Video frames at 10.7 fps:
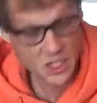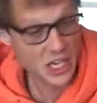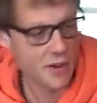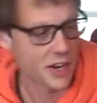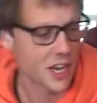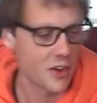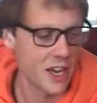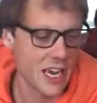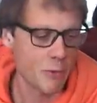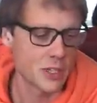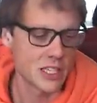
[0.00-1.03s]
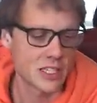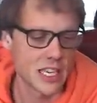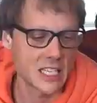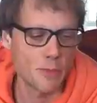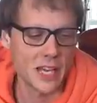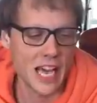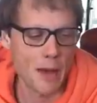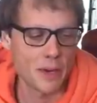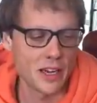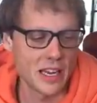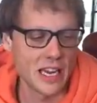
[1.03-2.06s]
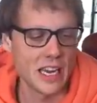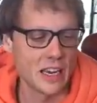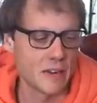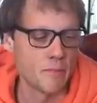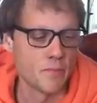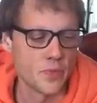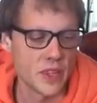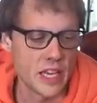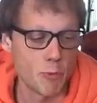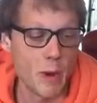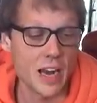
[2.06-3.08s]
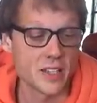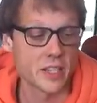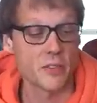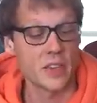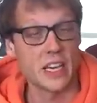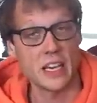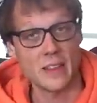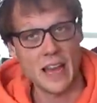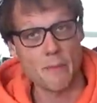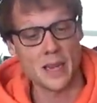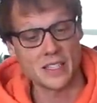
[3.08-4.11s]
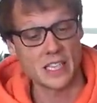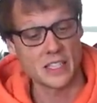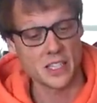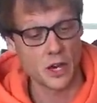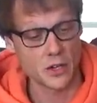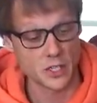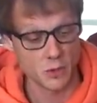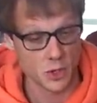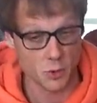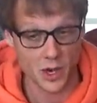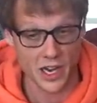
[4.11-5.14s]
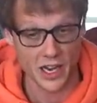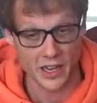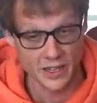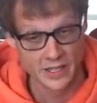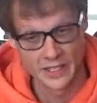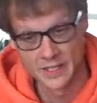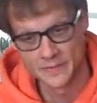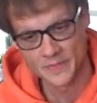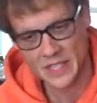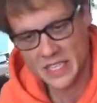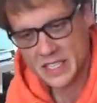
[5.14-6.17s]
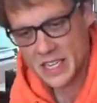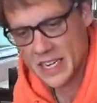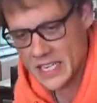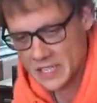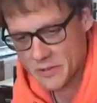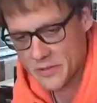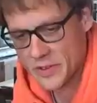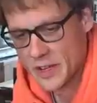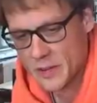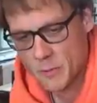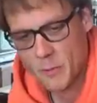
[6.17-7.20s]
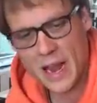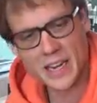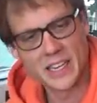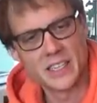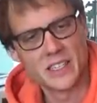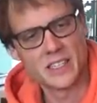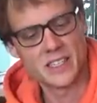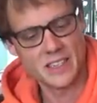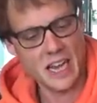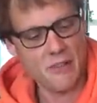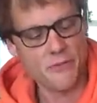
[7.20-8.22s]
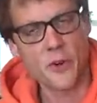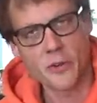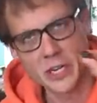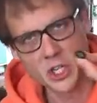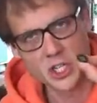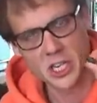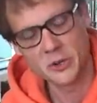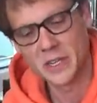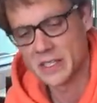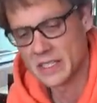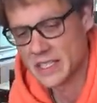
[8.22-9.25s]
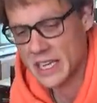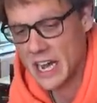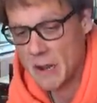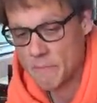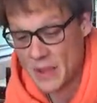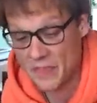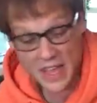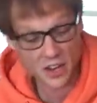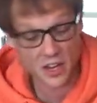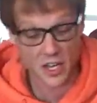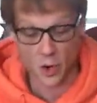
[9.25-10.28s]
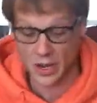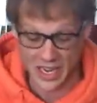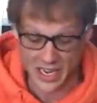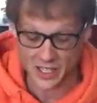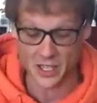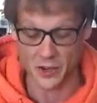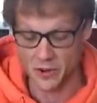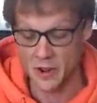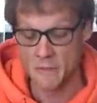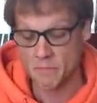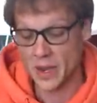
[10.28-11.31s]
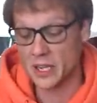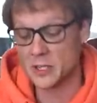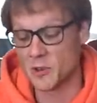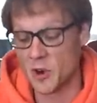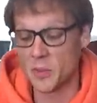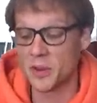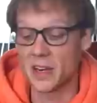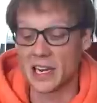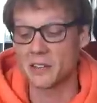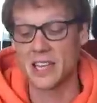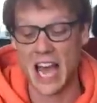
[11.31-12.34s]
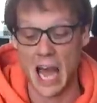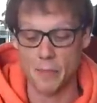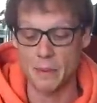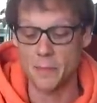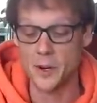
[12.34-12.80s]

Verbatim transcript: Jericho here were to set up a cabin in the wetlands over here, that means it's going to acquire these kind of wetland uh, forage tokens. Um, and they are going to go into my adorable little cabin